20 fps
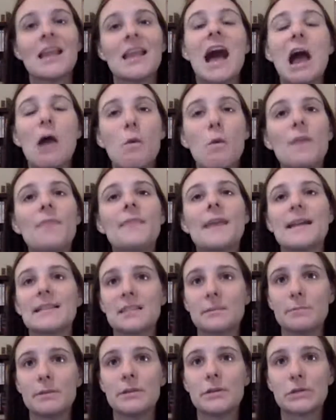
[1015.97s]
I want that
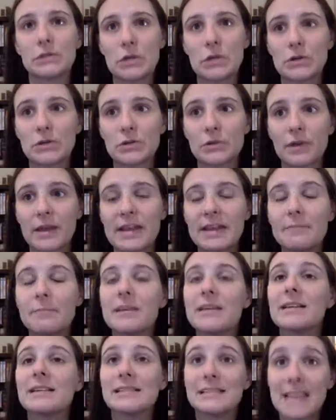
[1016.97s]
to be your dog's crate,
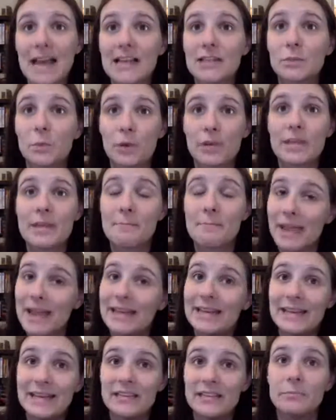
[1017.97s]
because that's where they
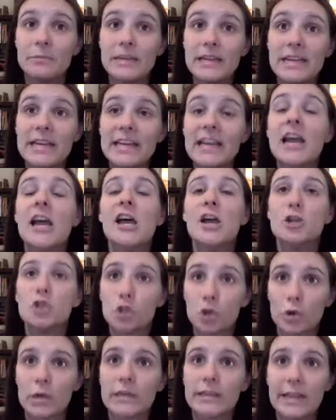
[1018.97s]
may need to be
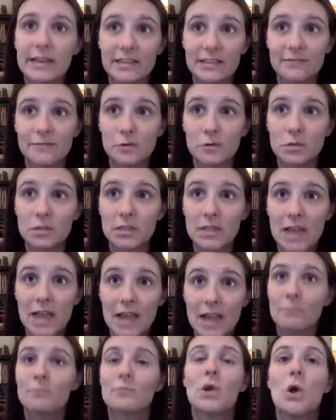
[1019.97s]
during that difficult
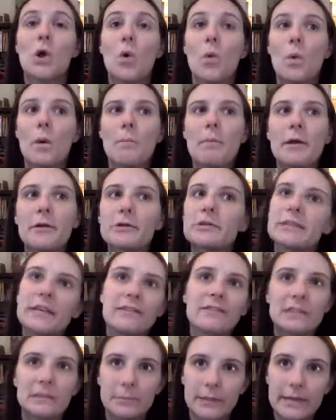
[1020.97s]
time. What better
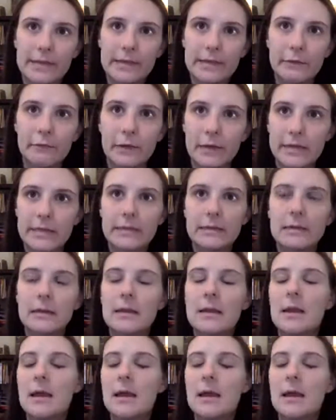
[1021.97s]
safety blanket, right?